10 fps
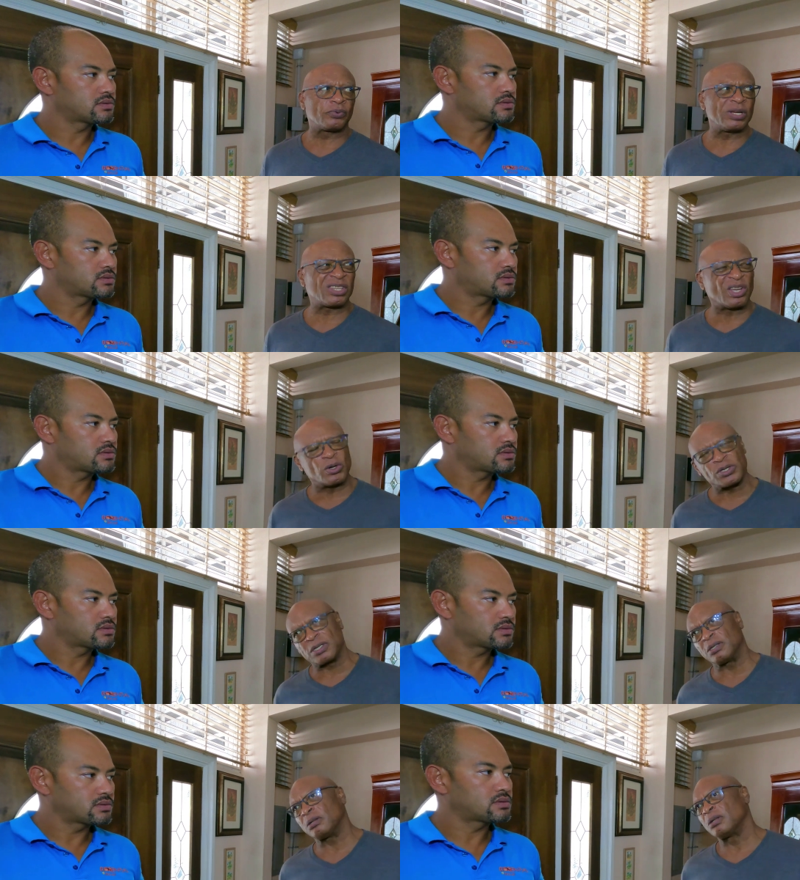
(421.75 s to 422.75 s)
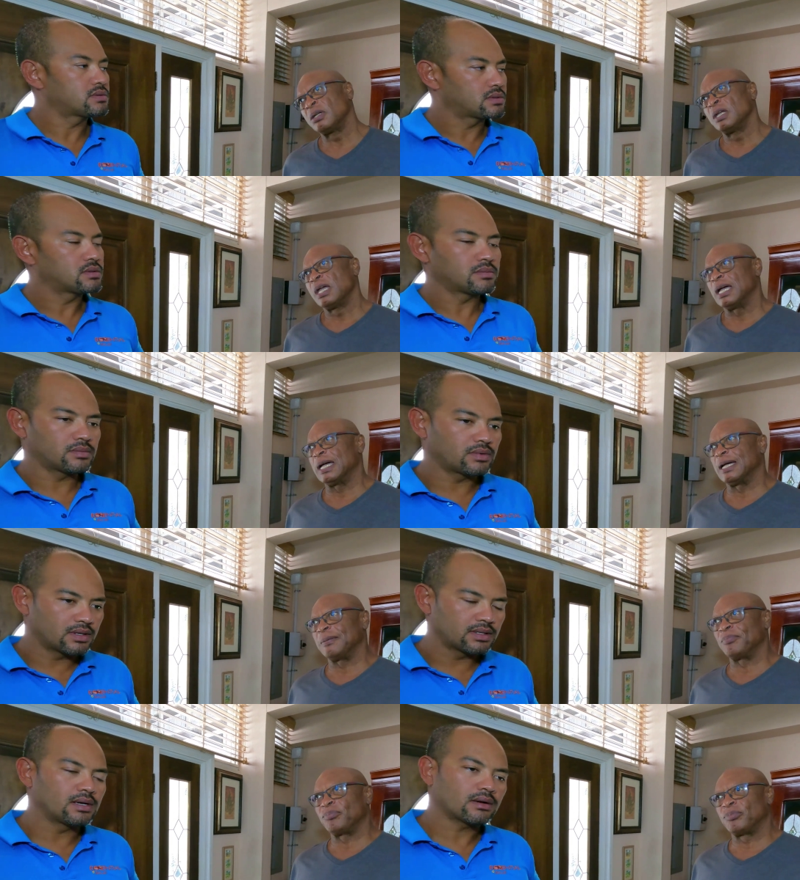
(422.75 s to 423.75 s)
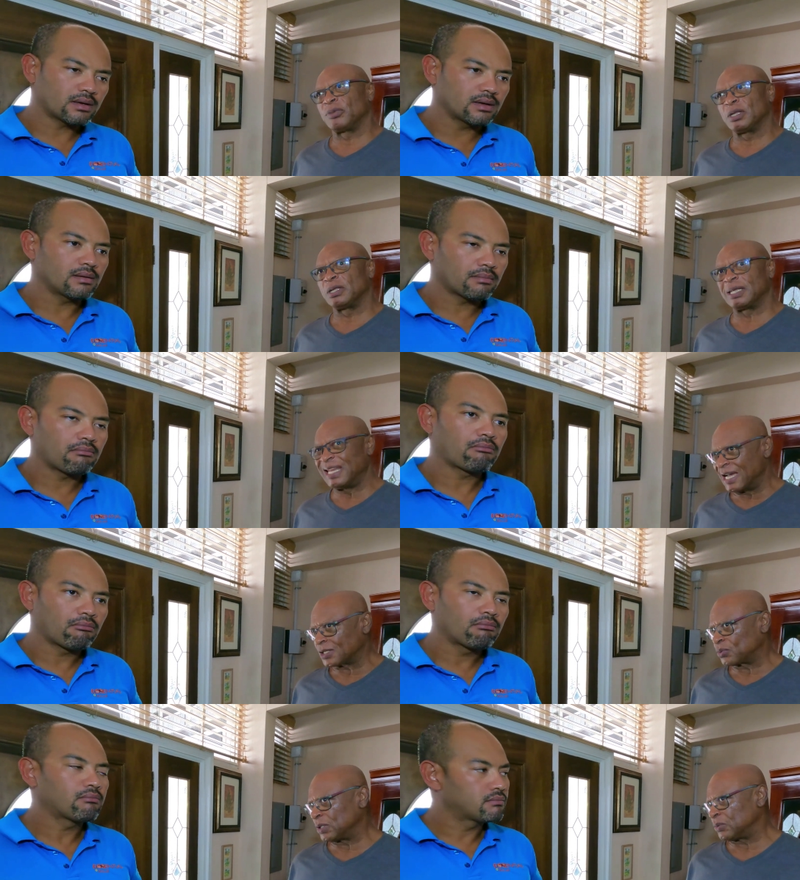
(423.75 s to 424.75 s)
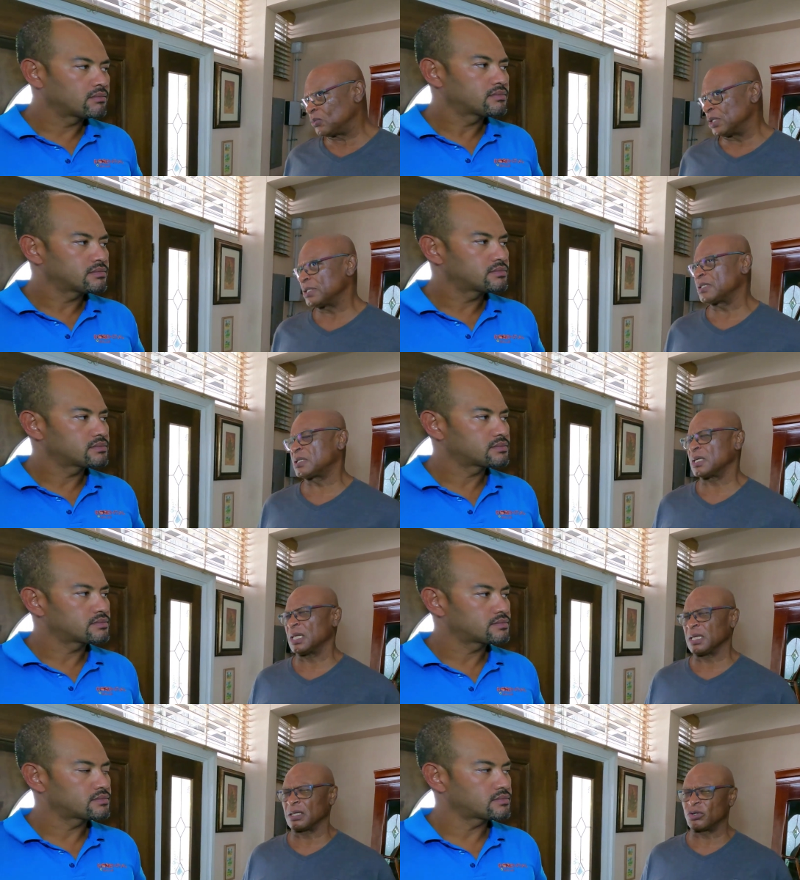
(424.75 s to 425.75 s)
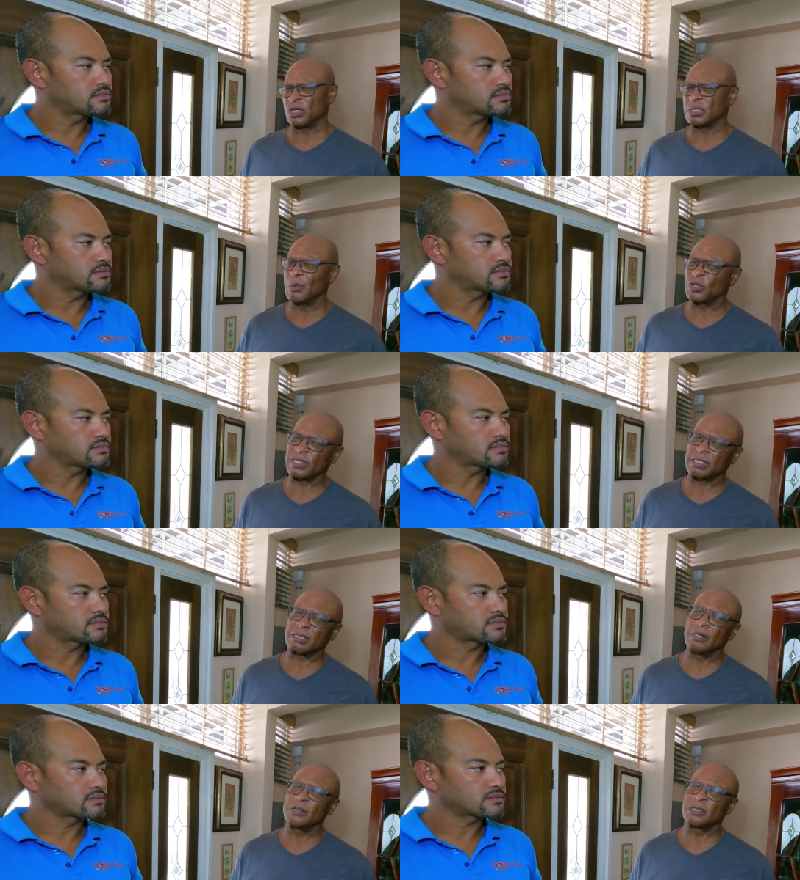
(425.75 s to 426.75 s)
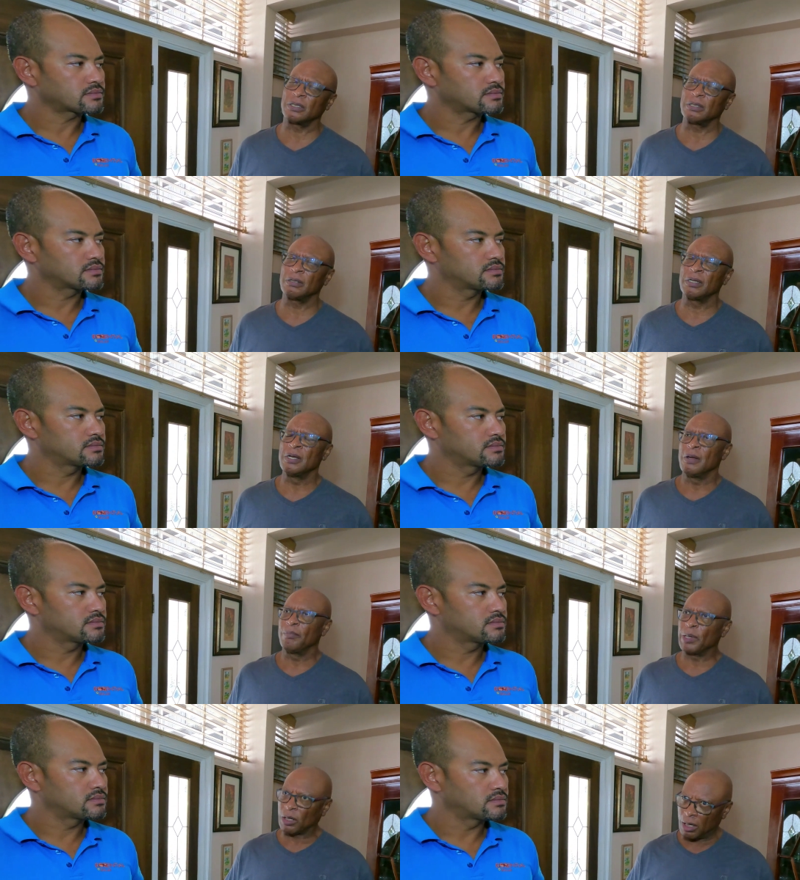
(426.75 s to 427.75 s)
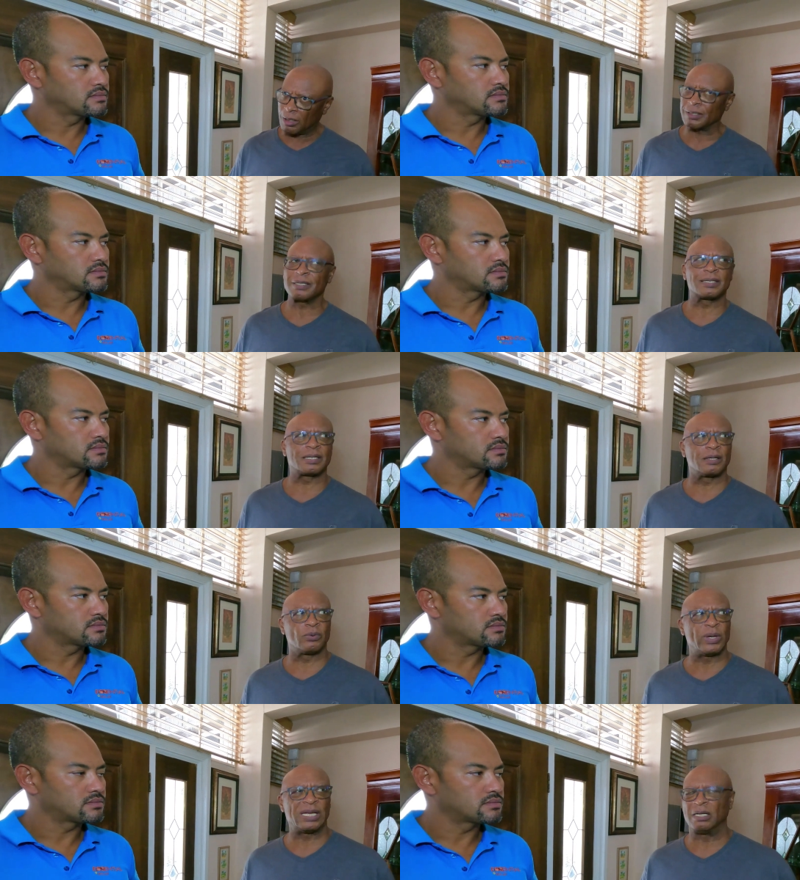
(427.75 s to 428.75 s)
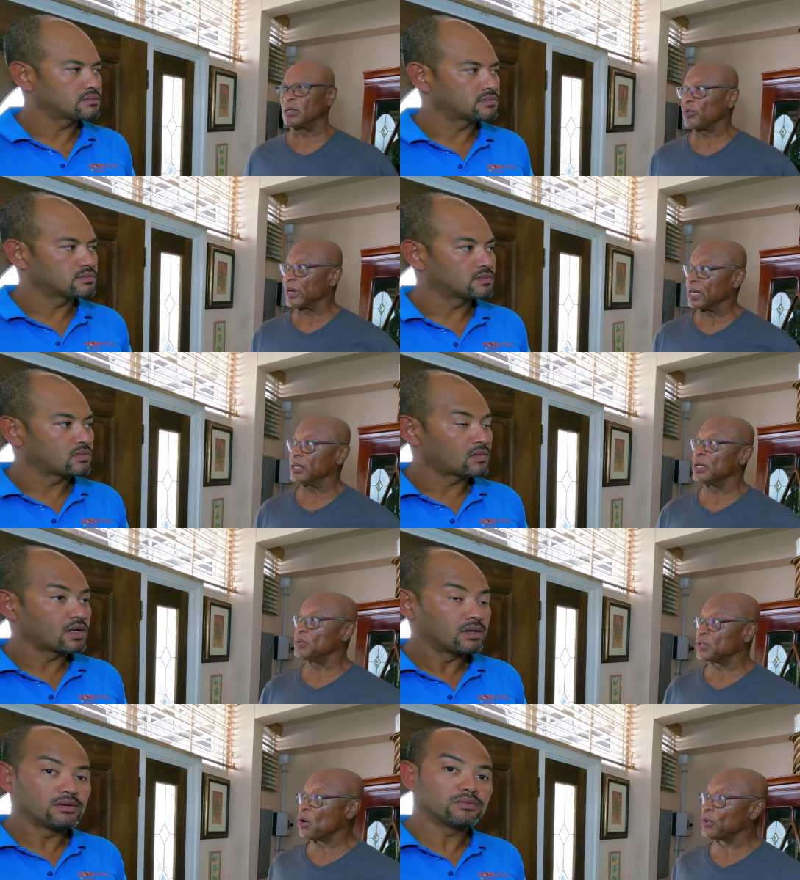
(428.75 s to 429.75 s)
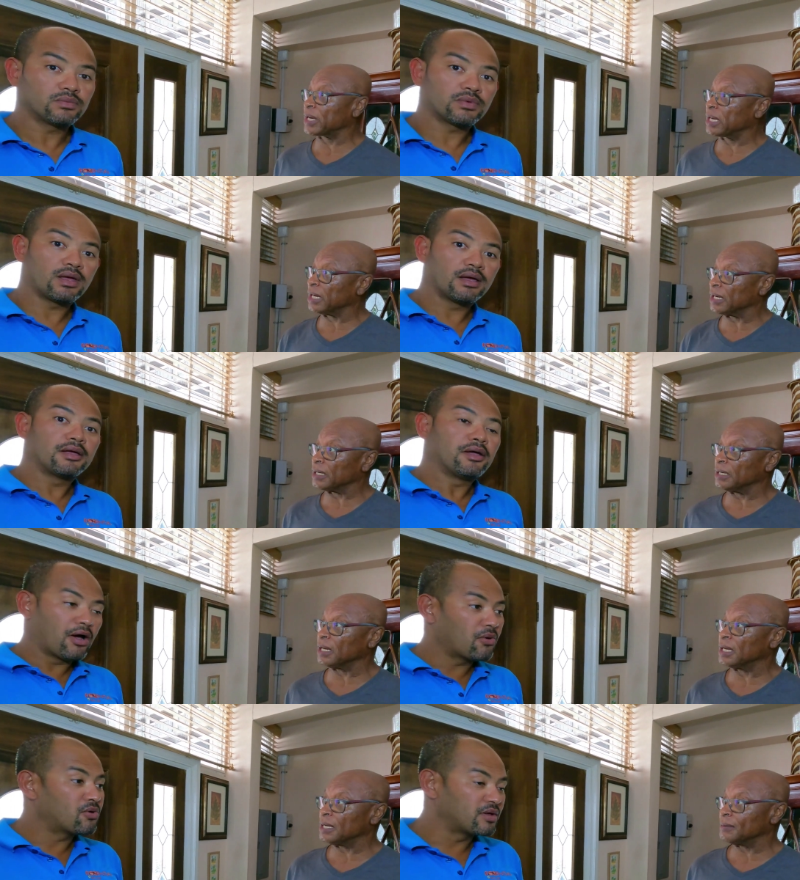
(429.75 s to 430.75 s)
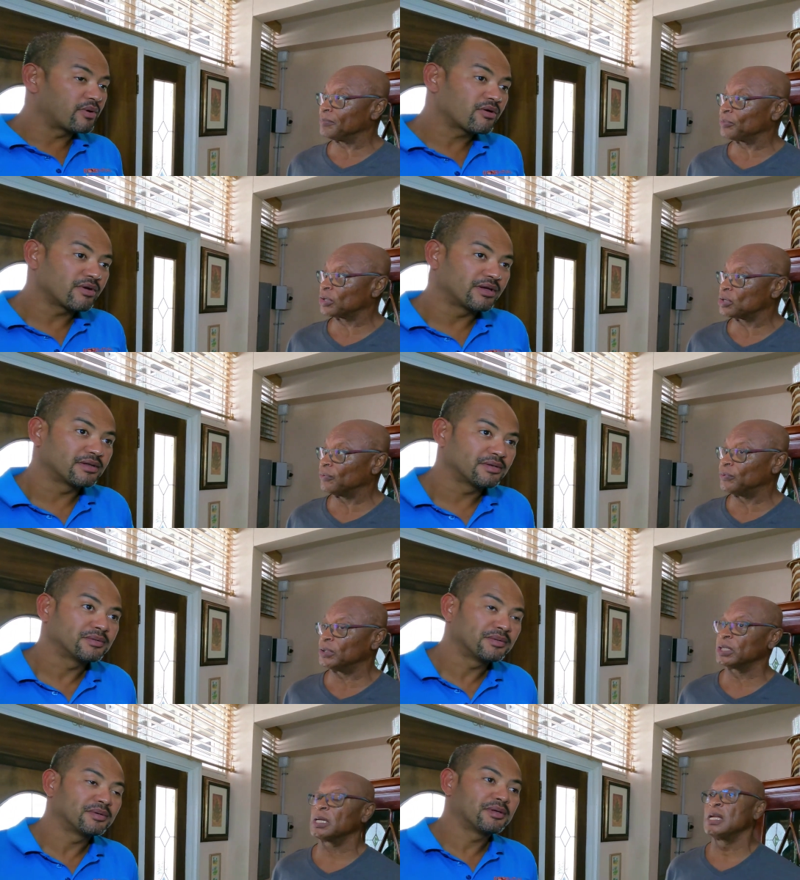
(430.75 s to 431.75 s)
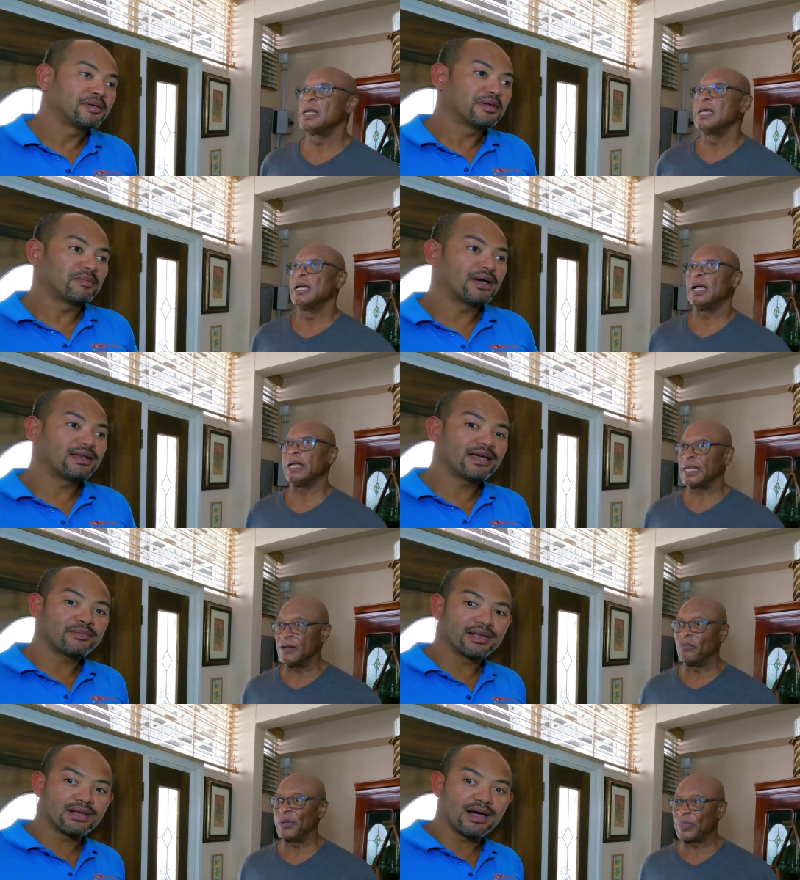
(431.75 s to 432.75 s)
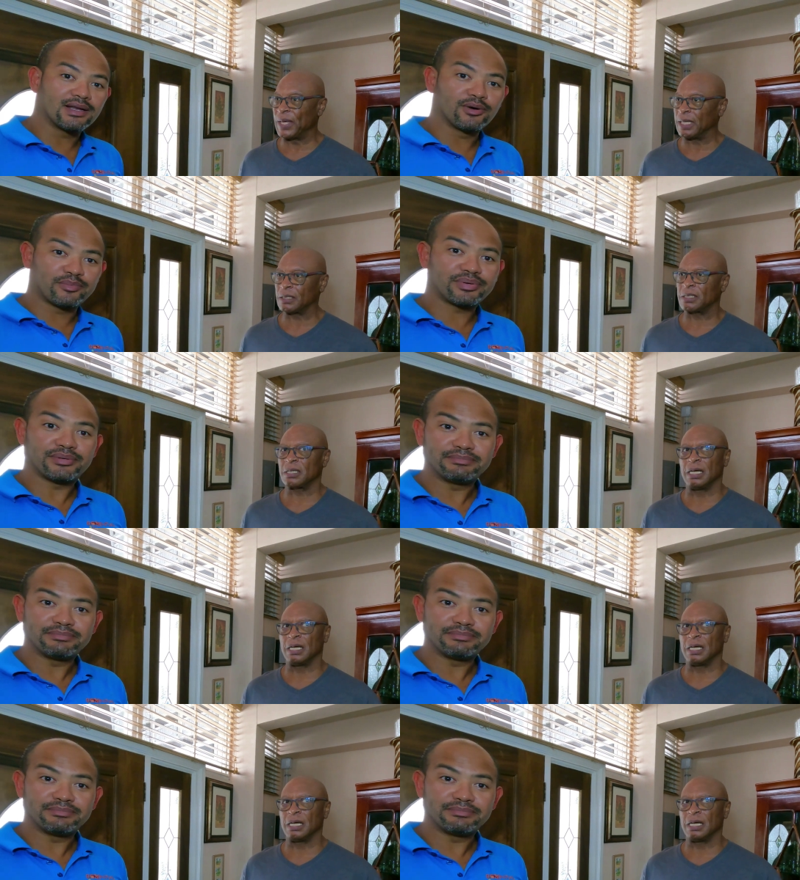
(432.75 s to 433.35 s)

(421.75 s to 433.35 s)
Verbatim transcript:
Speaker 1: three thousand. Um, okay. The last one was, I think, just about six thousand because we had a lot of rain, there was the hurricane, mm. um, oh, so forth. My and even with gone. that,